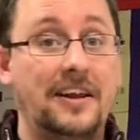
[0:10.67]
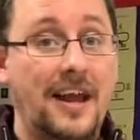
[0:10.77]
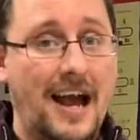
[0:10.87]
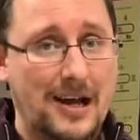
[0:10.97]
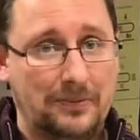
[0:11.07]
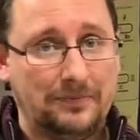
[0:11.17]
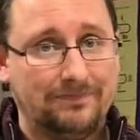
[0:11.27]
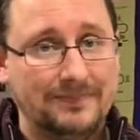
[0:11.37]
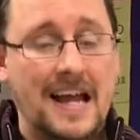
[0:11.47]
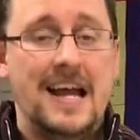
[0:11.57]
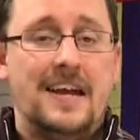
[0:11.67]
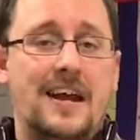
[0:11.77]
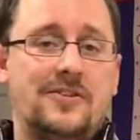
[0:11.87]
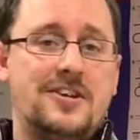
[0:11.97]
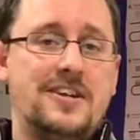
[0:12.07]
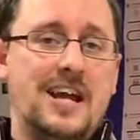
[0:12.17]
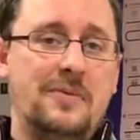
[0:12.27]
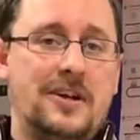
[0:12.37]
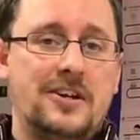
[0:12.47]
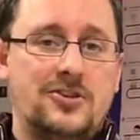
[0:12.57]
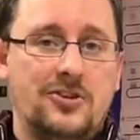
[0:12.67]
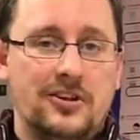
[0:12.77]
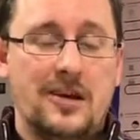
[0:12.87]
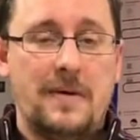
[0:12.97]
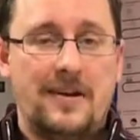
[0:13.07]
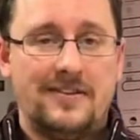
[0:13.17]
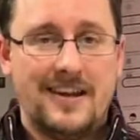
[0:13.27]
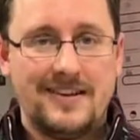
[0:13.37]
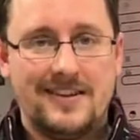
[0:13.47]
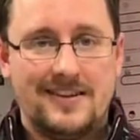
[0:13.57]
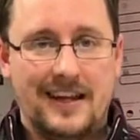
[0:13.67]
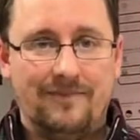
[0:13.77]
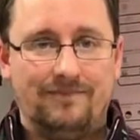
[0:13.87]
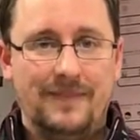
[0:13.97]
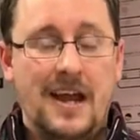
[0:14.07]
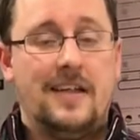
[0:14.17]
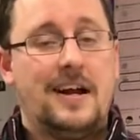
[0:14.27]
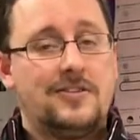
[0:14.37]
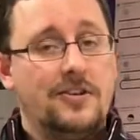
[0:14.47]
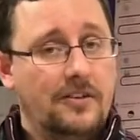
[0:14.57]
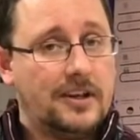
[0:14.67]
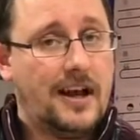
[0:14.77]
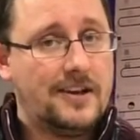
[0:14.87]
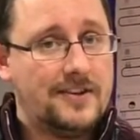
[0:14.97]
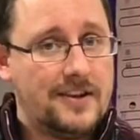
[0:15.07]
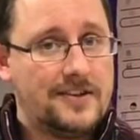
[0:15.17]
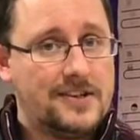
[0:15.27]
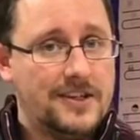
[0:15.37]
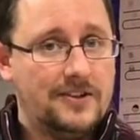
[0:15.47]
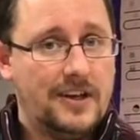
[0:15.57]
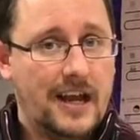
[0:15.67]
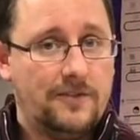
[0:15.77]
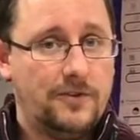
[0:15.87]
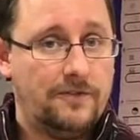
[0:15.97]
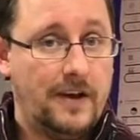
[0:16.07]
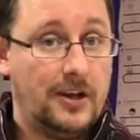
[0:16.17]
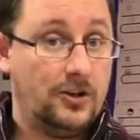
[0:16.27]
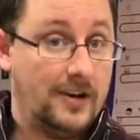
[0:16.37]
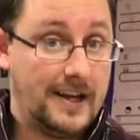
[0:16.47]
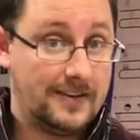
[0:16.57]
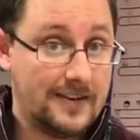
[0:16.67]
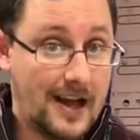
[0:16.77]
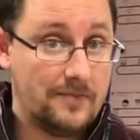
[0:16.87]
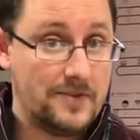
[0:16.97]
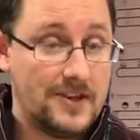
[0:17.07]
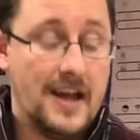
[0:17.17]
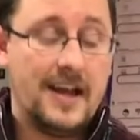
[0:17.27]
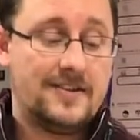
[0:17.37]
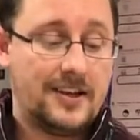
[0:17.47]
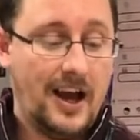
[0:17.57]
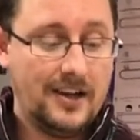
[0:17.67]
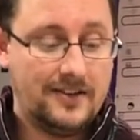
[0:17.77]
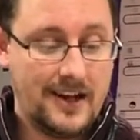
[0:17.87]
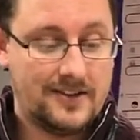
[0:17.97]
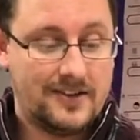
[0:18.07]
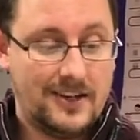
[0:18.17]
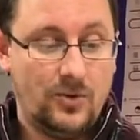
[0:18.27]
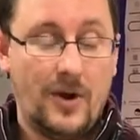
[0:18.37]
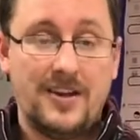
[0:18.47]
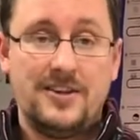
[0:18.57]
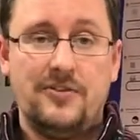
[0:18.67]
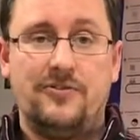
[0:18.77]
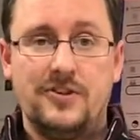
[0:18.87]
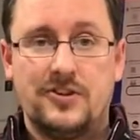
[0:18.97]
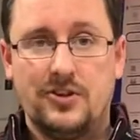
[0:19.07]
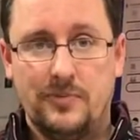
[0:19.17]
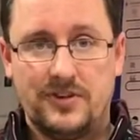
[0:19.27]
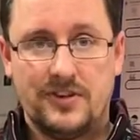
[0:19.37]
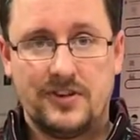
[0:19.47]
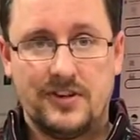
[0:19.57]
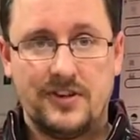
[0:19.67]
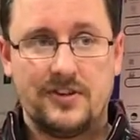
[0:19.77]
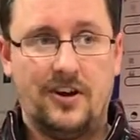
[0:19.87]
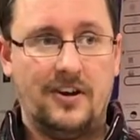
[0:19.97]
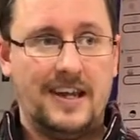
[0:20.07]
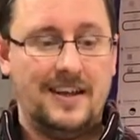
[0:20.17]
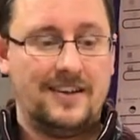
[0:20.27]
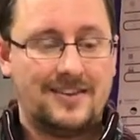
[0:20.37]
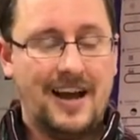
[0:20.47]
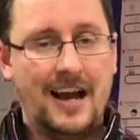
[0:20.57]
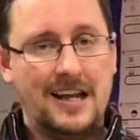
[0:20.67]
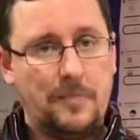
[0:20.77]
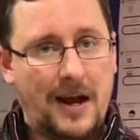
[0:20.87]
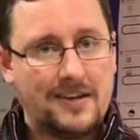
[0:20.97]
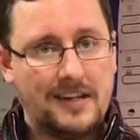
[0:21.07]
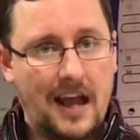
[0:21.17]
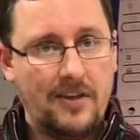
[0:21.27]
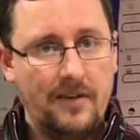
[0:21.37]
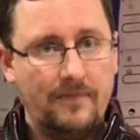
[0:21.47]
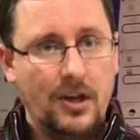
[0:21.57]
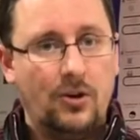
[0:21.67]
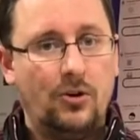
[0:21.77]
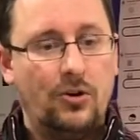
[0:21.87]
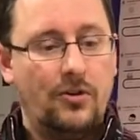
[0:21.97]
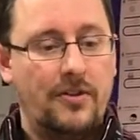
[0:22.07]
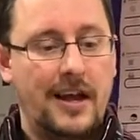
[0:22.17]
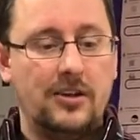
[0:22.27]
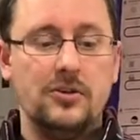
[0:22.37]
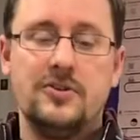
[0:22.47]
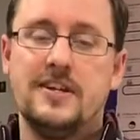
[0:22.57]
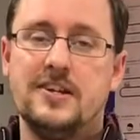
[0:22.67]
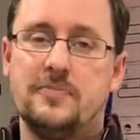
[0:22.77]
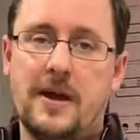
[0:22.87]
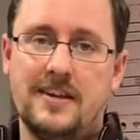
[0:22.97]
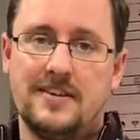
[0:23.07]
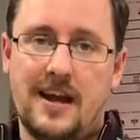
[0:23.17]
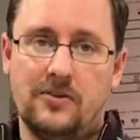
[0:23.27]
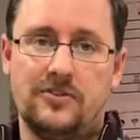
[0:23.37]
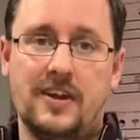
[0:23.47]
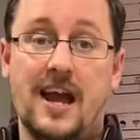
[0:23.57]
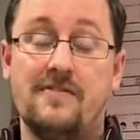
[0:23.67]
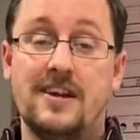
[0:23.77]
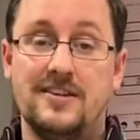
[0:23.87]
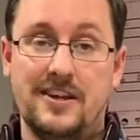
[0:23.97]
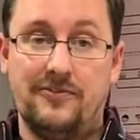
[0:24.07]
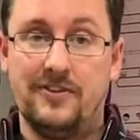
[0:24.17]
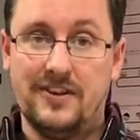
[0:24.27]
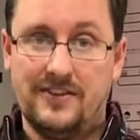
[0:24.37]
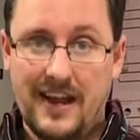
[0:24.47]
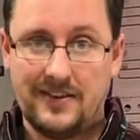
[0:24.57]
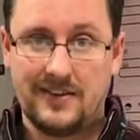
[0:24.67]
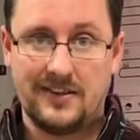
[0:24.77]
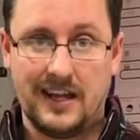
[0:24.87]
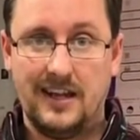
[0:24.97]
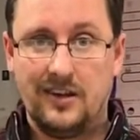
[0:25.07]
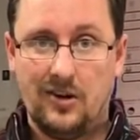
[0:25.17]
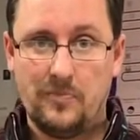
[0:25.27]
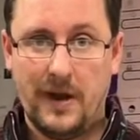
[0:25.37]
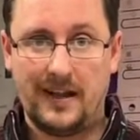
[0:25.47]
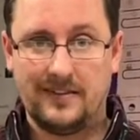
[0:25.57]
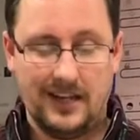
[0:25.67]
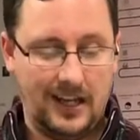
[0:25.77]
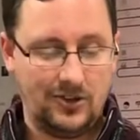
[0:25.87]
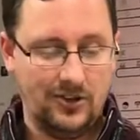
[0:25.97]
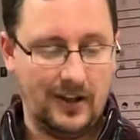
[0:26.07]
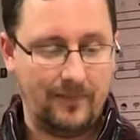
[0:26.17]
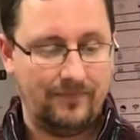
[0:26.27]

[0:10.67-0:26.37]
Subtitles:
Lab. Now today we're going to talk about density. That's not the kind of density you get if you fail your exams. It's the kind of density where different substances are either tightly packed together or they're loosely spaced out, so they have a different density compared to each other.